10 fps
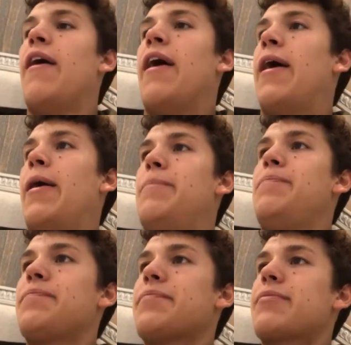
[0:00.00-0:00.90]
um,
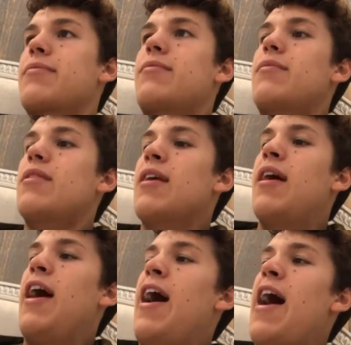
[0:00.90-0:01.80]

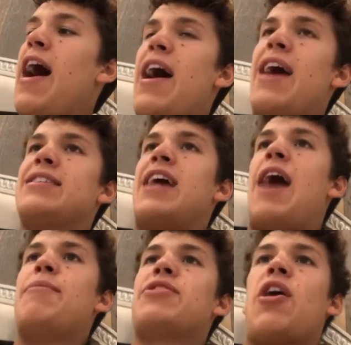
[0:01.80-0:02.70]
I, as
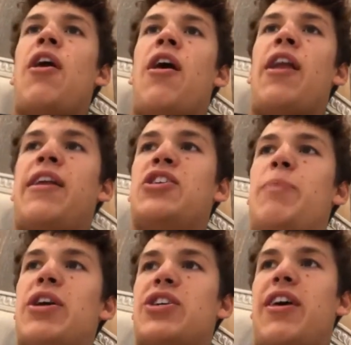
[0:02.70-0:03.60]
time has gone on, and
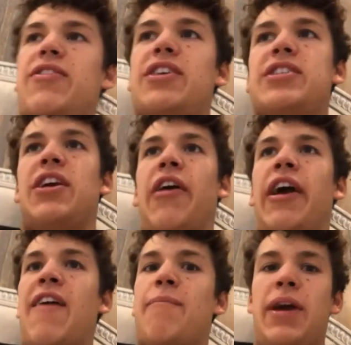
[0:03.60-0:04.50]
especially like this year,
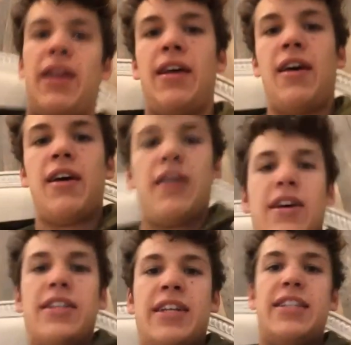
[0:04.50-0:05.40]
like I've been,
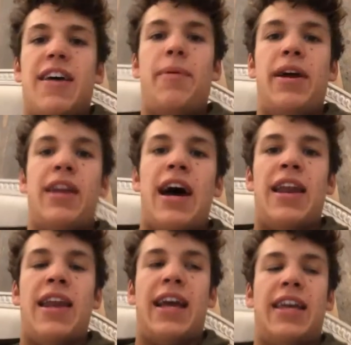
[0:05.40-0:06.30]
since I've been
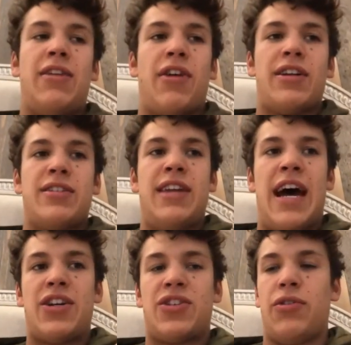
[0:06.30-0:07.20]
at Nike Cross
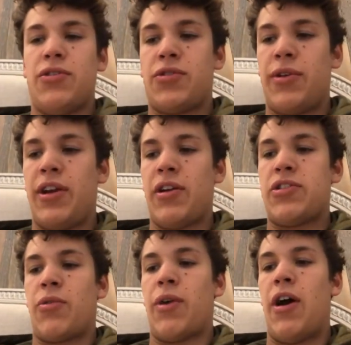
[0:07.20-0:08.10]
Nationals three
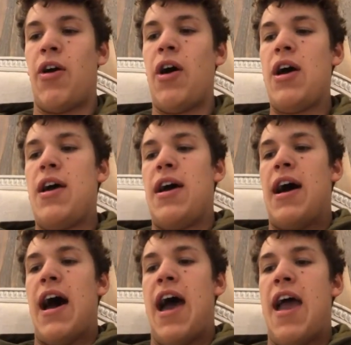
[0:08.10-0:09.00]
years in a row,
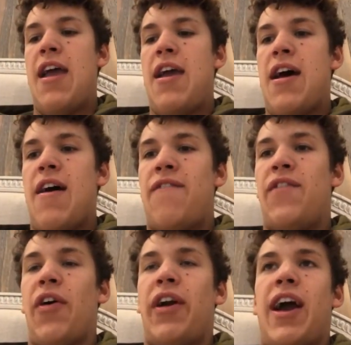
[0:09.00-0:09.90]
I, I
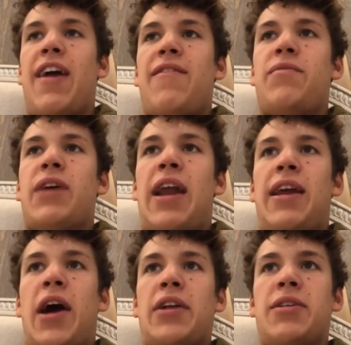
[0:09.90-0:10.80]
feel like I
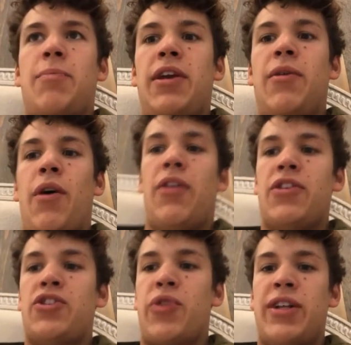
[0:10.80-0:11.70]
kind of got to be one of
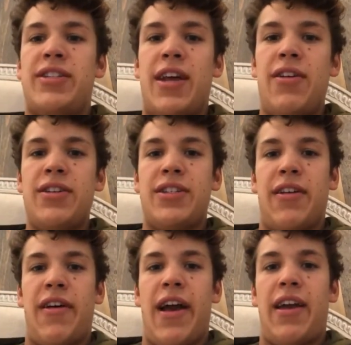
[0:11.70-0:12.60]
the trendsetters
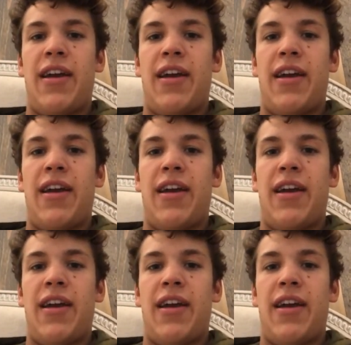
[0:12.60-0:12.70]
to like